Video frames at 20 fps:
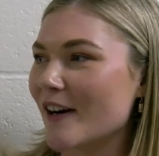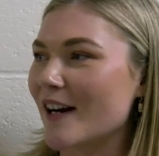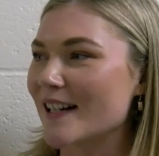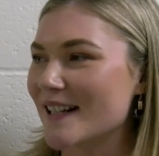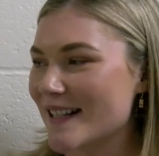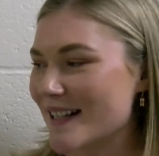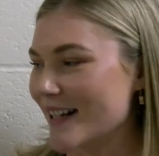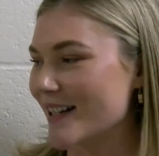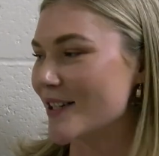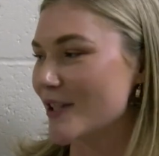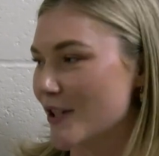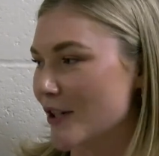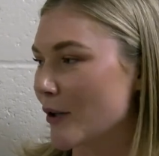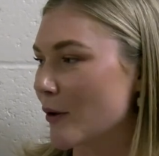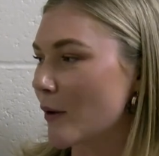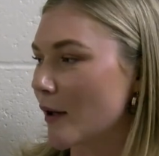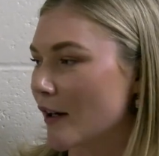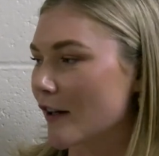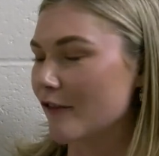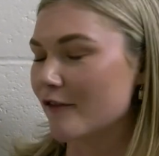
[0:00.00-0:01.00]
run a 6-2
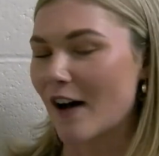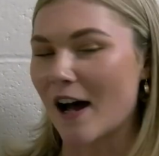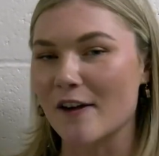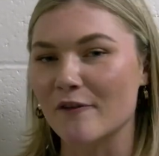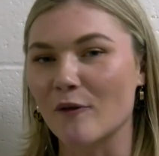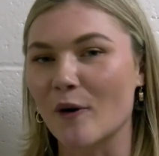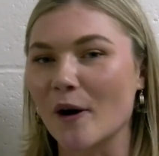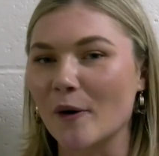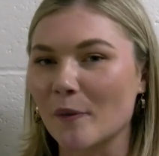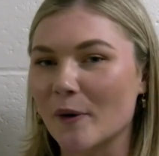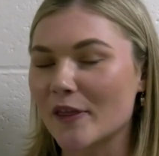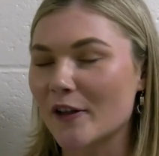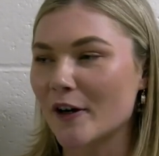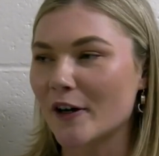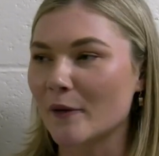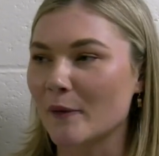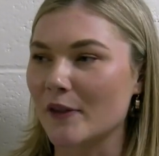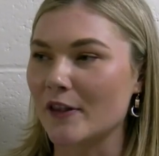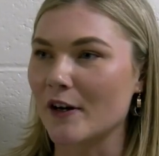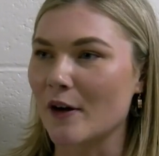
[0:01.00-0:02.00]
or a 5-1 with her
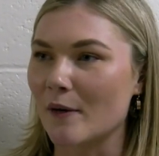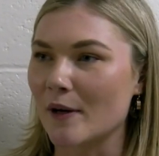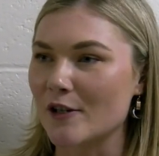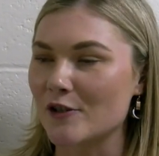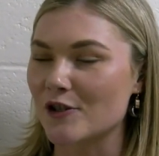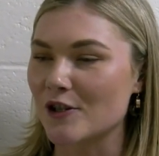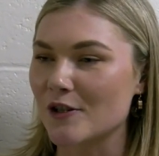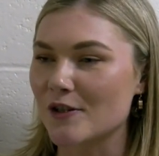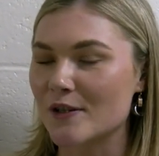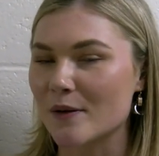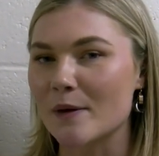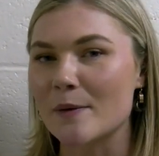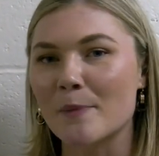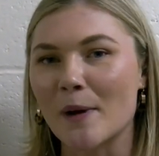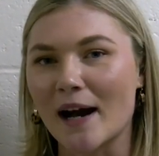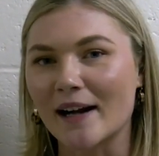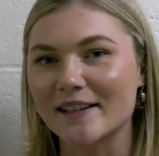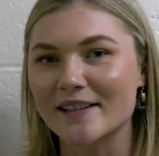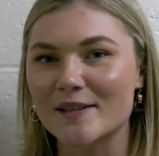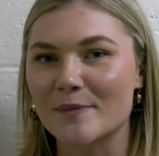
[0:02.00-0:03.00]
and with no issues. So we
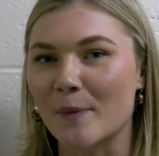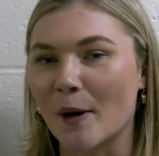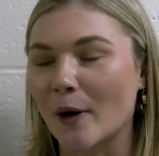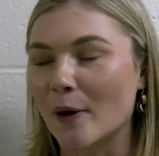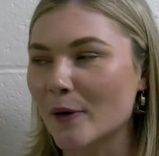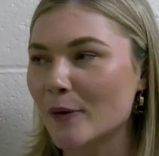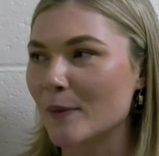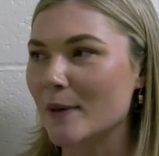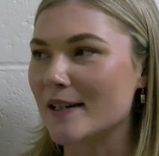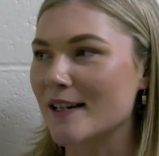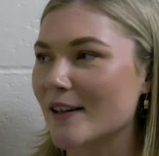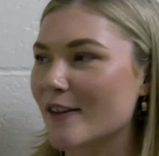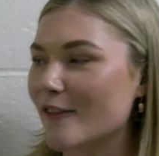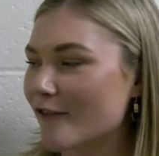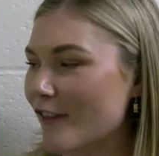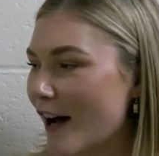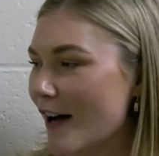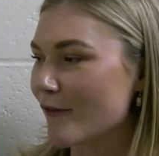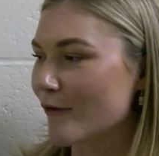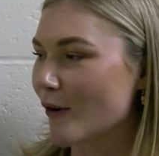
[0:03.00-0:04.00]
practiced both. We did the
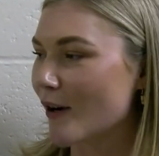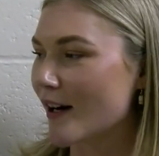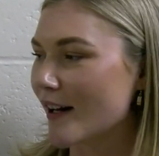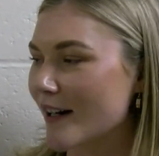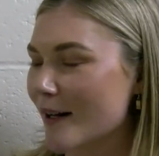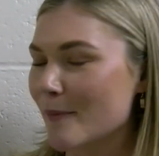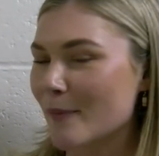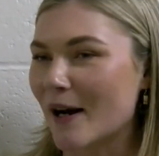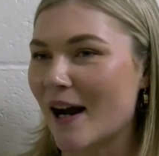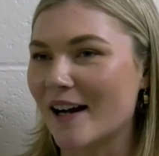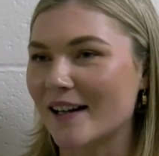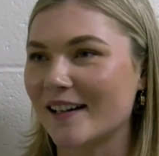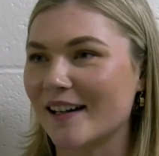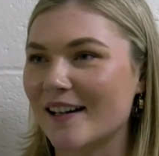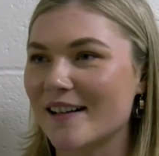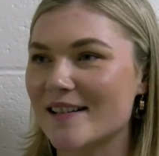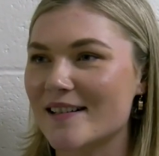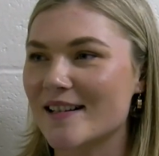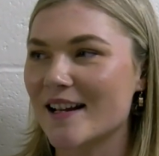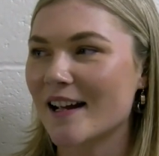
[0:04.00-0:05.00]
5-1 at
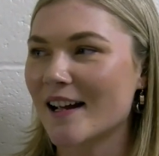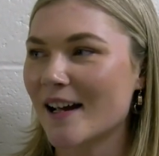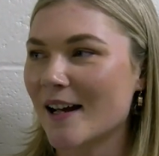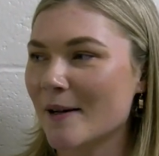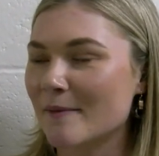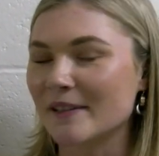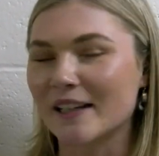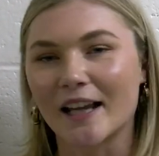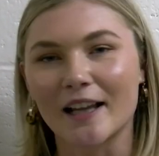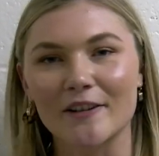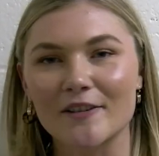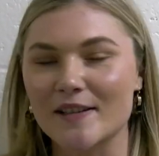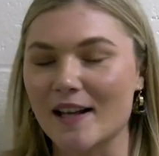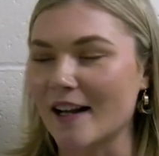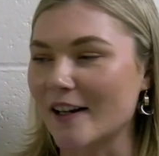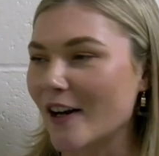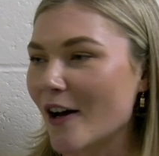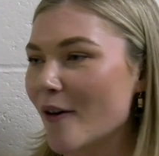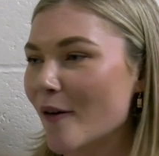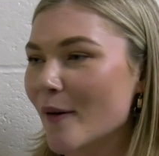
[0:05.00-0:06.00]
practice. Michaela was
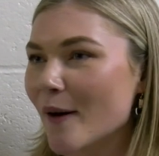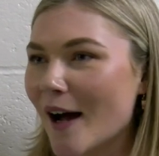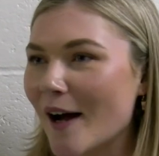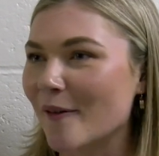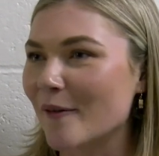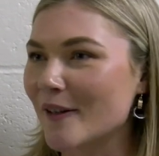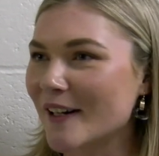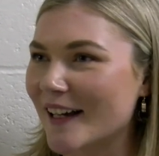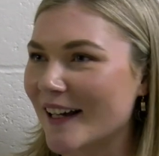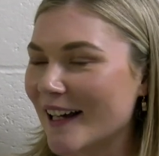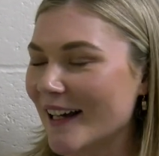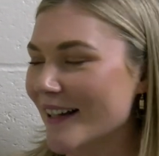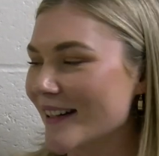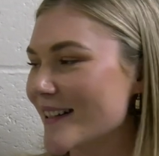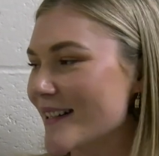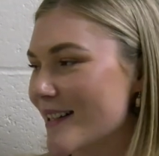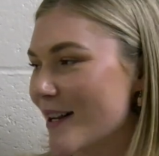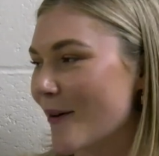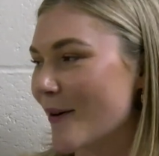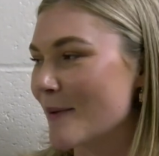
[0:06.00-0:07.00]
like, no, I want to
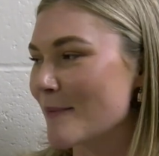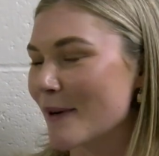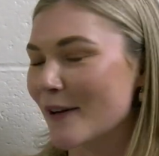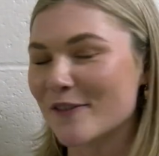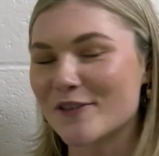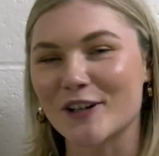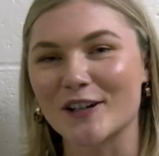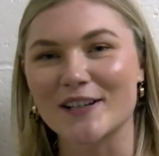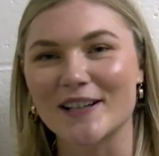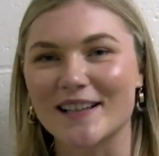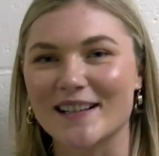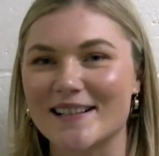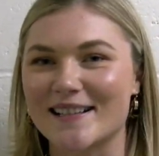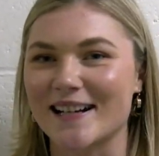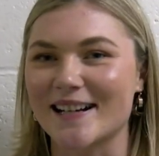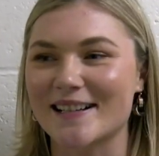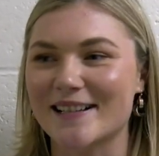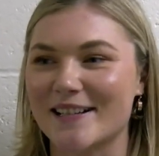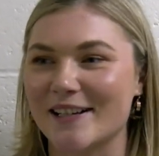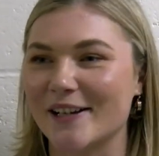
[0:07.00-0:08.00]
hit. So we moved her to the
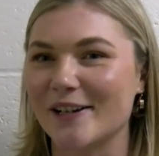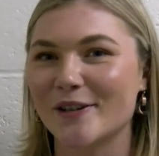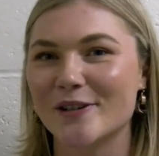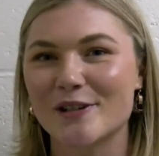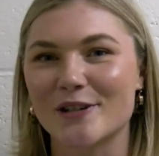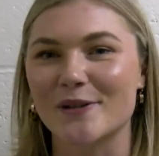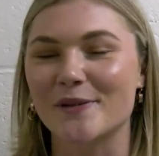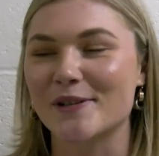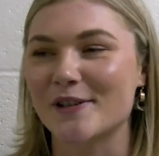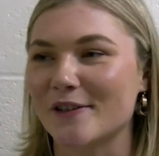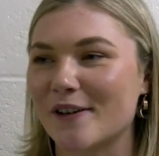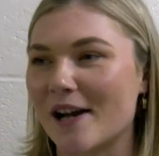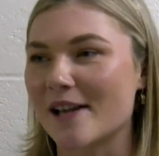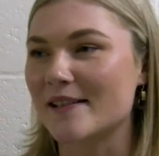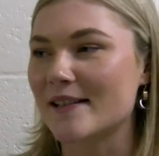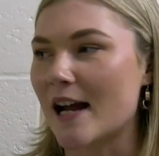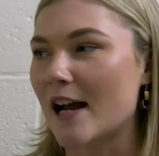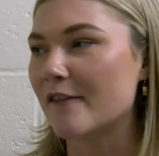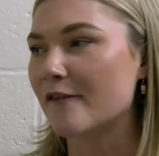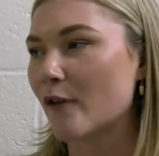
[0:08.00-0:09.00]
6-2. She was a right
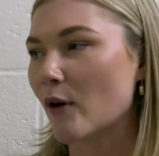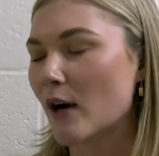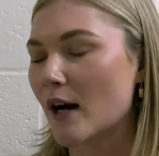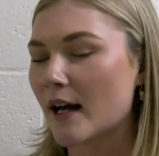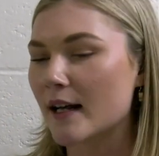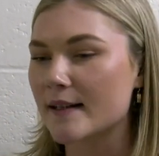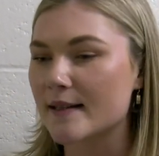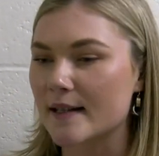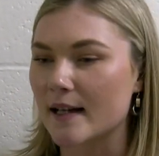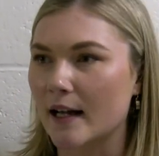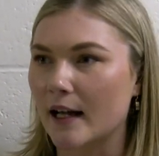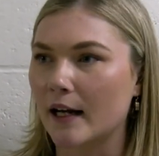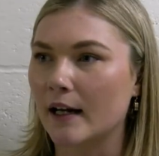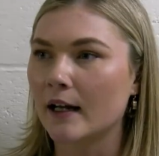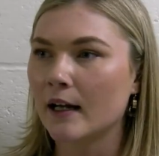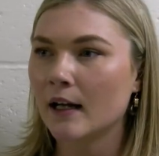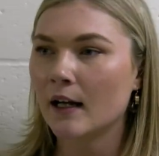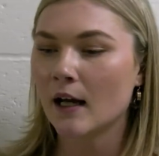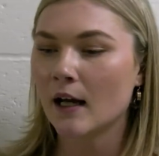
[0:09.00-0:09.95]
side for us. And